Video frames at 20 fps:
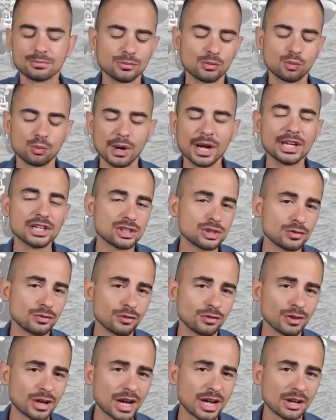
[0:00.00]
ways to
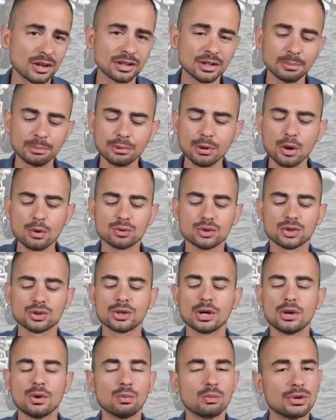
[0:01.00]
fly an
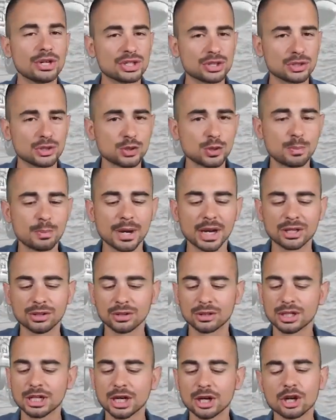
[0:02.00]
approach with a super
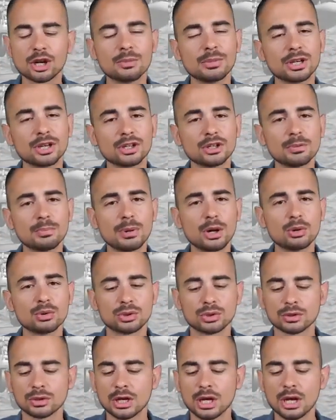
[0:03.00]
air coming on the
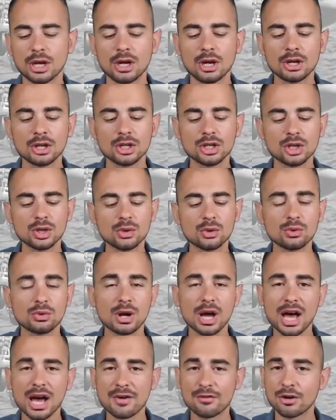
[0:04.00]
boat.
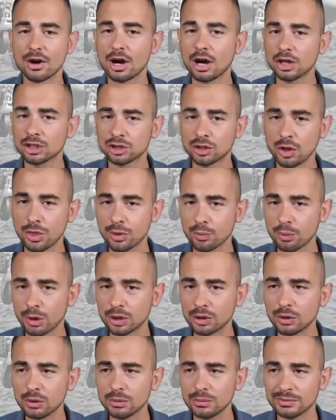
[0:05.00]
You have auto
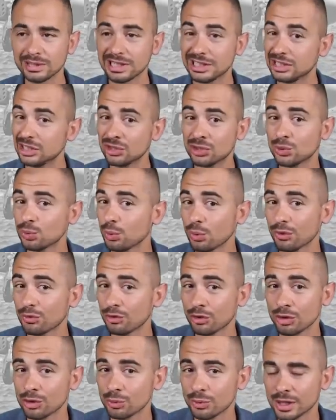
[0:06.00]
throttle, didn't
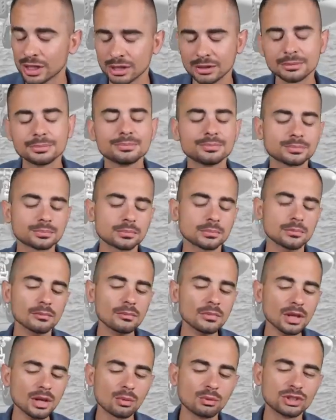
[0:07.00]
work very well
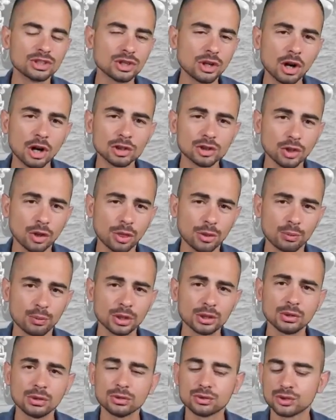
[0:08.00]
with auto
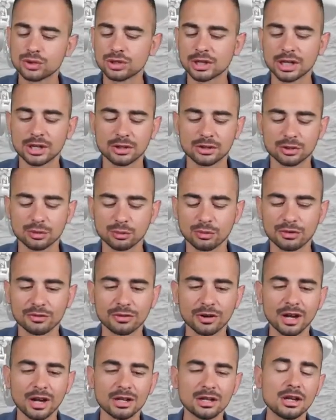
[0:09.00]
throttle, just like on the
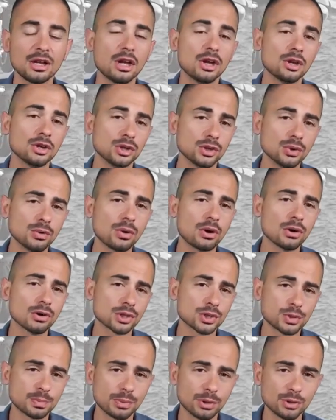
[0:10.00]
Rafale, you
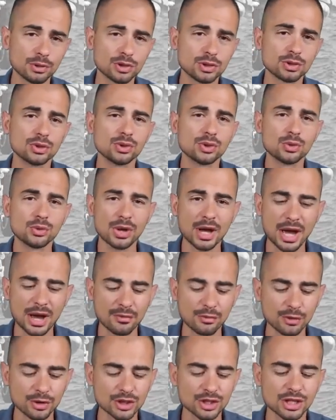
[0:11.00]
are supposed to do
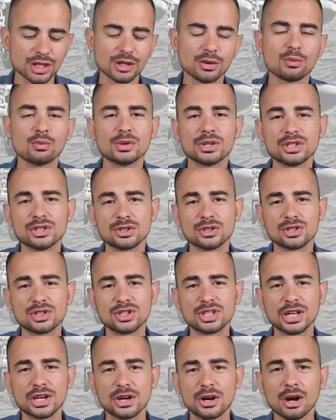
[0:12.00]
everything with the
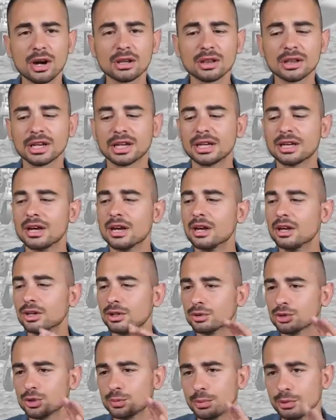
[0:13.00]
stick only.
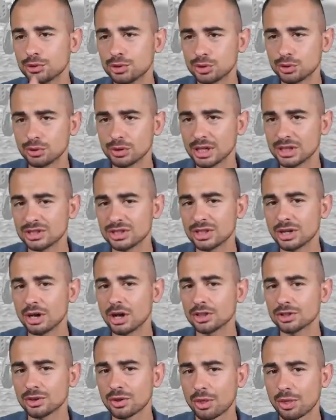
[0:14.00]
You're supposed to let the
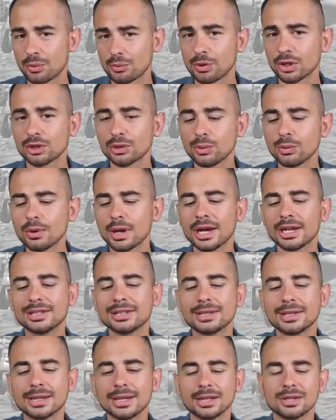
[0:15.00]
auto throttle
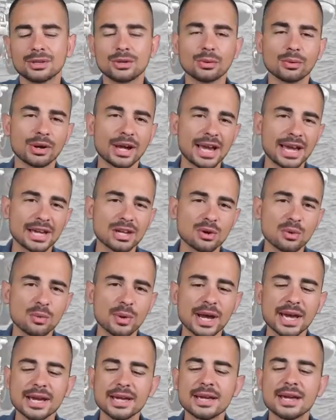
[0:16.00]
and you your
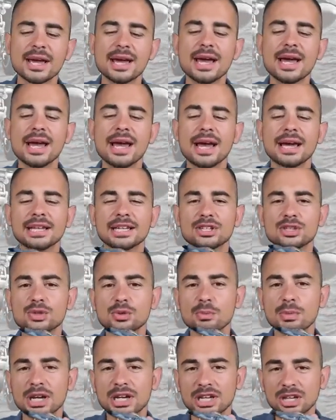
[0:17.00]
AOA. and as
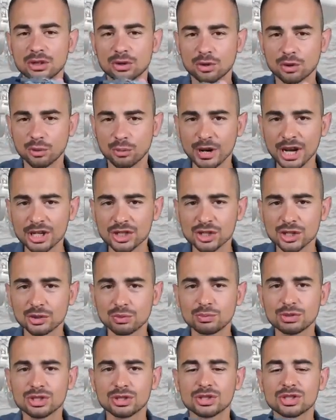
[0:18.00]
you're making a
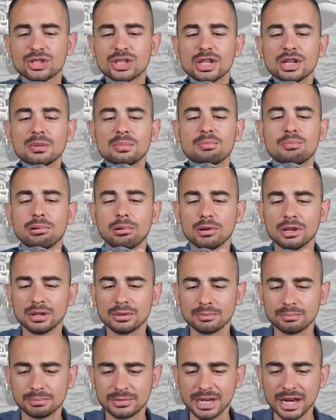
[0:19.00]
correction with the stick,
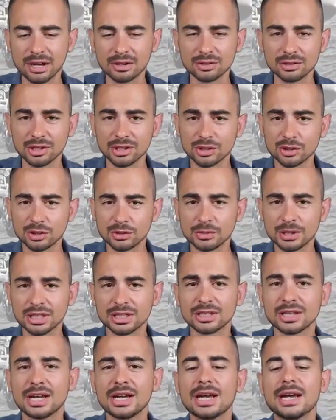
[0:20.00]
pulling down a little
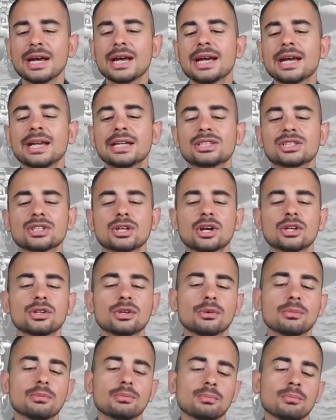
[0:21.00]
bit, it's
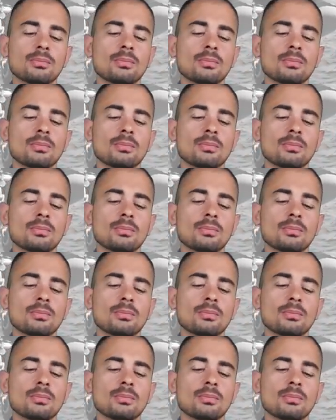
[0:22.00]
gonna